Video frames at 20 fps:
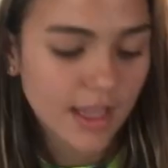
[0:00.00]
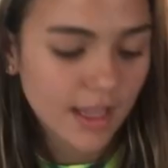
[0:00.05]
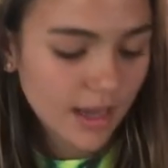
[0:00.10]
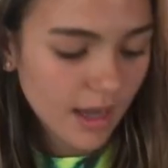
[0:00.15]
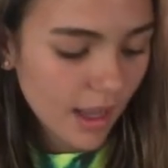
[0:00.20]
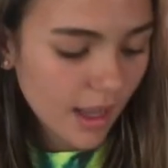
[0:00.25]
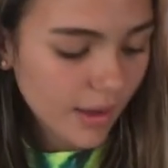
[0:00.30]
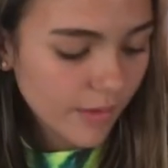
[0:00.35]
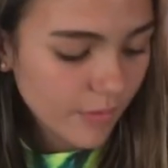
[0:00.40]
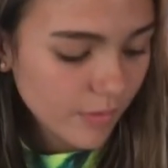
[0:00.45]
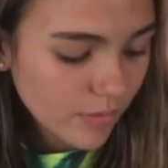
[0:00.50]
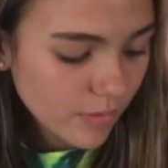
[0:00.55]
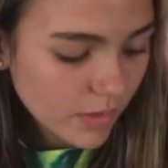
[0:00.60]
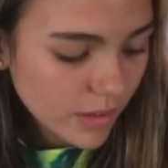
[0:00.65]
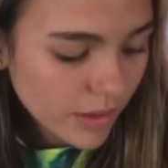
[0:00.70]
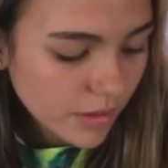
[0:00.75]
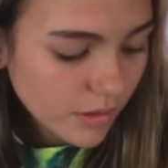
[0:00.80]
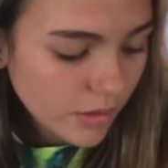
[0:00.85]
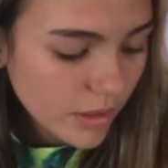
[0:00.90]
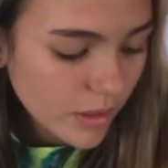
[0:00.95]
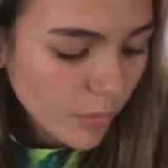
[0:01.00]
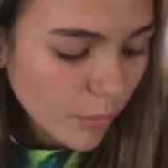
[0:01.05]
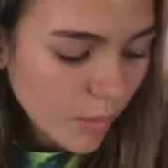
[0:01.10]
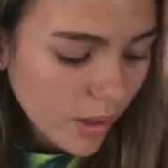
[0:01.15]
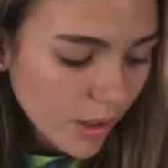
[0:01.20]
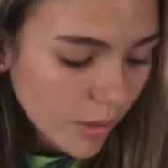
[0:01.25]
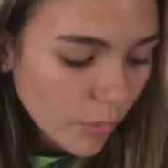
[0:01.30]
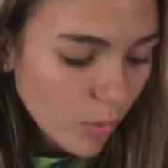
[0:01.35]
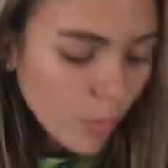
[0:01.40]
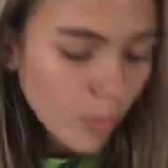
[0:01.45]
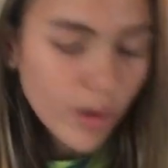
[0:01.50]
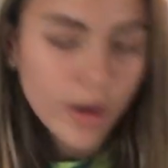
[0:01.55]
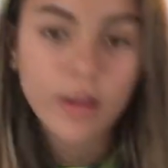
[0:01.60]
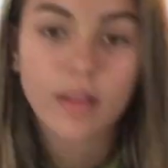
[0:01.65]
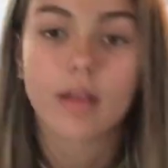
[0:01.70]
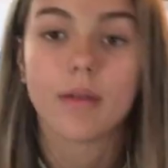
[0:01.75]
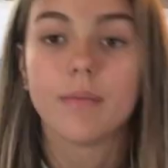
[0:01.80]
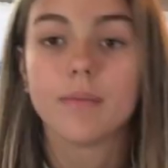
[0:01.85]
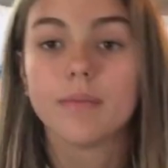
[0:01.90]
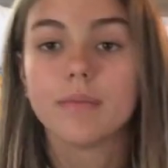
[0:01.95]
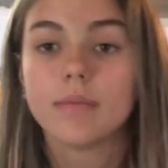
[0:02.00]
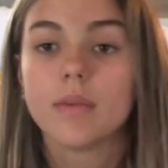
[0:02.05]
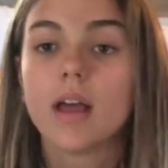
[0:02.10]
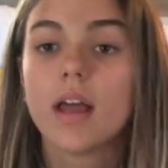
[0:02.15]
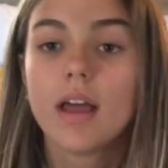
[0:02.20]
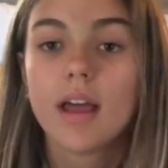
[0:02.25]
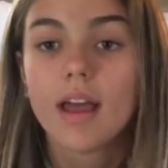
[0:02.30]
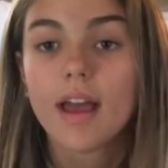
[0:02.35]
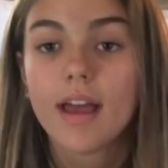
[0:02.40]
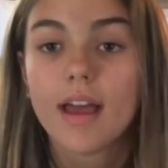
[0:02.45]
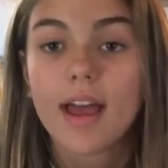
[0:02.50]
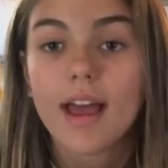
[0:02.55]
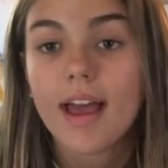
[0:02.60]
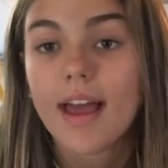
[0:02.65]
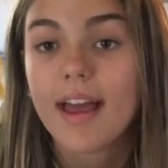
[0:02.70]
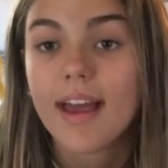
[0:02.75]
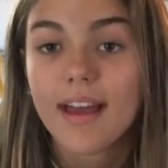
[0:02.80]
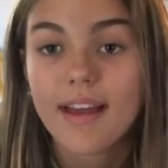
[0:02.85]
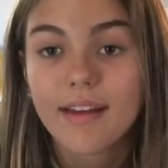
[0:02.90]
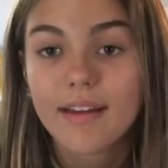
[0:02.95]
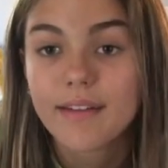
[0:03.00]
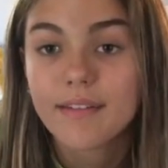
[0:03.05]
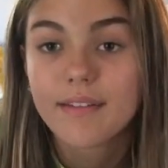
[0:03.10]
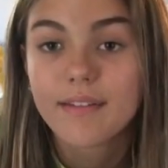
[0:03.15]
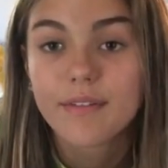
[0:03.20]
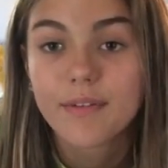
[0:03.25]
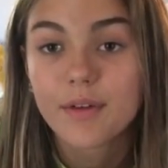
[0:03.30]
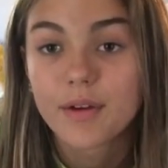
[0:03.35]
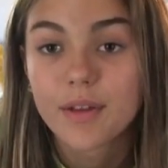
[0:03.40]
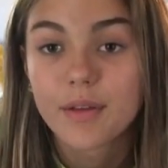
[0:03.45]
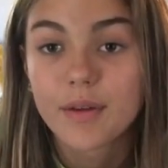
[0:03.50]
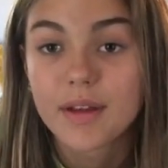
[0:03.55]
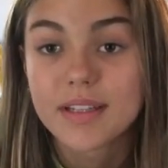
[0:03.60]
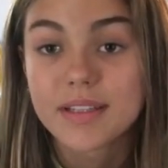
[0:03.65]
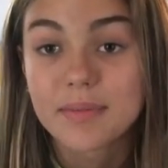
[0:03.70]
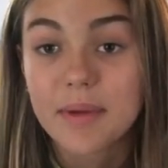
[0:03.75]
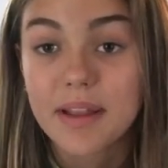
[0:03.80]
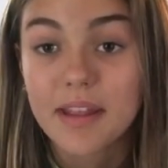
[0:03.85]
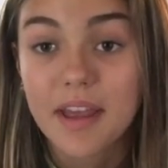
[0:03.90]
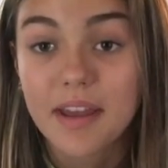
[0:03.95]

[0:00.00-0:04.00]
and I've literally will wear them for the rest of my